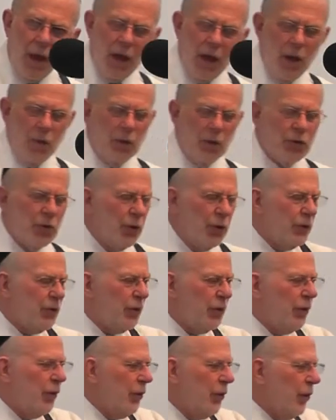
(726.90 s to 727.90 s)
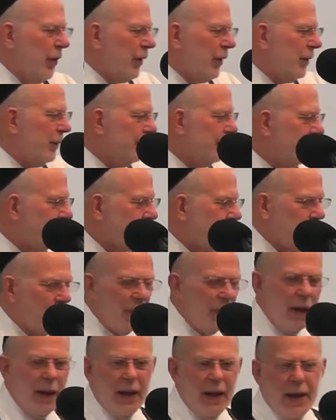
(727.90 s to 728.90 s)
he returned to New York
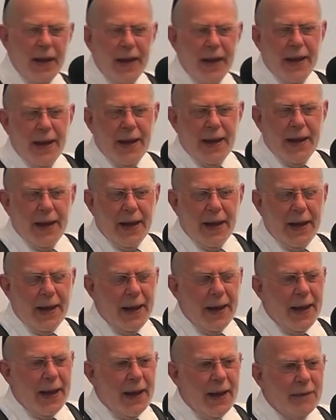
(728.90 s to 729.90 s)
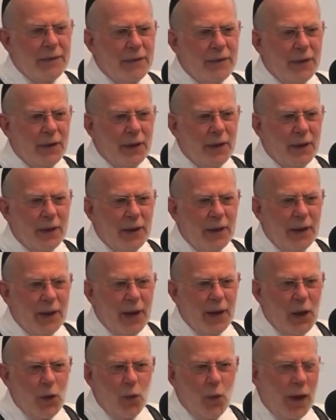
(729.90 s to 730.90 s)
and
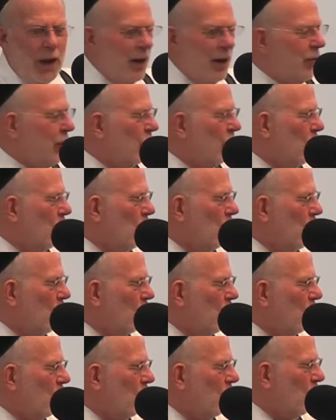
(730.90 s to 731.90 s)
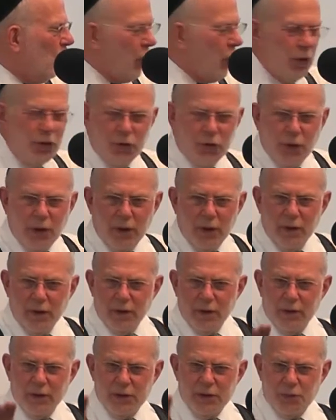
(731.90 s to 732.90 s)
he went into Wall Street.
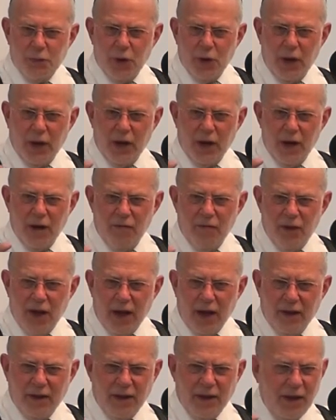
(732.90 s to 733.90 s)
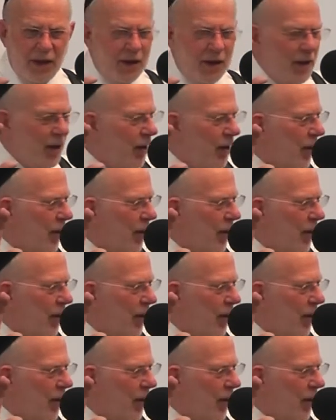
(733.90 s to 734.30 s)
Spring of 1929,